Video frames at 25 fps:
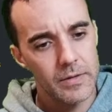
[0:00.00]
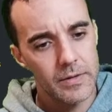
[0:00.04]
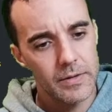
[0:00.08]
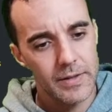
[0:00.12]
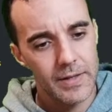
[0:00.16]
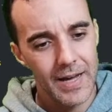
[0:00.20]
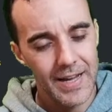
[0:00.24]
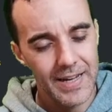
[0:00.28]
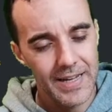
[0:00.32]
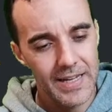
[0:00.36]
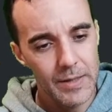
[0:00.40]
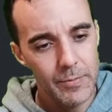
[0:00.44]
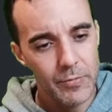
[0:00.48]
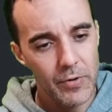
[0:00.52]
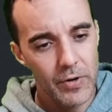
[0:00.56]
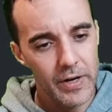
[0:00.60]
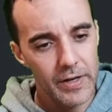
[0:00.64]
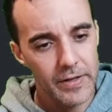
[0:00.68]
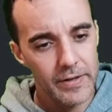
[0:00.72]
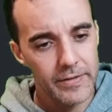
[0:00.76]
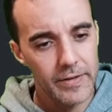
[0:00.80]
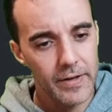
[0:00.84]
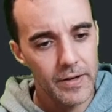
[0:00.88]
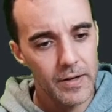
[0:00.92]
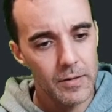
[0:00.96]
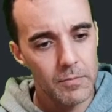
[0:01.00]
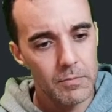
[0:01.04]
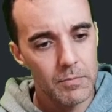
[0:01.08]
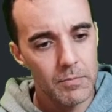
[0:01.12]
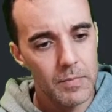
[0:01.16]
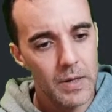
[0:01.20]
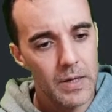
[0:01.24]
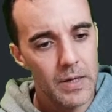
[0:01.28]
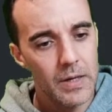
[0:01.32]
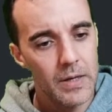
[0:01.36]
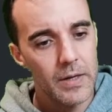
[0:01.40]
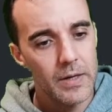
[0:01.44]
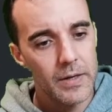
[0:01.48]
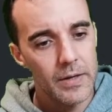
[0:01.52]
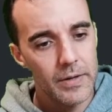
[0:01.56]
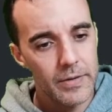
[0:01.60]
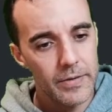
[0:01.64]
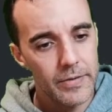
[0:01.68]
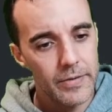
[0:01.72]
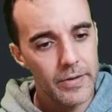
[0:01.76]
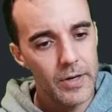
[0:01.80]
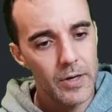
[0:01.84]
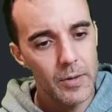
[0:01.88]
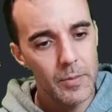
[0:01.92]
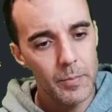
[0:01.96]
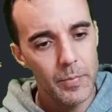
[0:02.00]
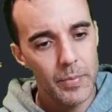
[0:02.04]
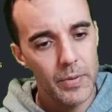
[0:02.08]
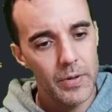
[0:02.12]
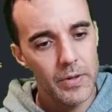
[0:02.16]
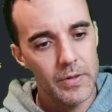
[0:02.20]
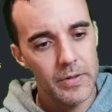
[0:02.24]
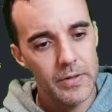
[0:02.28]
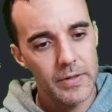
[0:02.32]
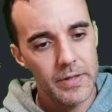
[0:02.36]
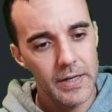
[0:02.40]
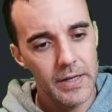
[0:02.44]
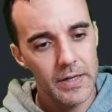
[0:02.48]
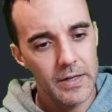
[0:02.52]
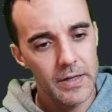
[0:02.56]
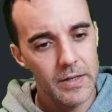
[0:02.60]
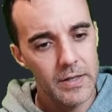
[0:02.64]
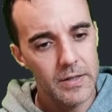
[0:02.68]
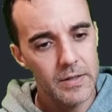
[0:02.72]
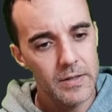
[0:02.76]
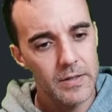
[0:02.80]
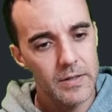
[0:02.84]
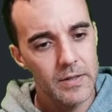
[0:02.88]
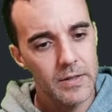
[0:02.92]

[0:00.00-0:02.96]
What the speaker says: I keep writing dump data,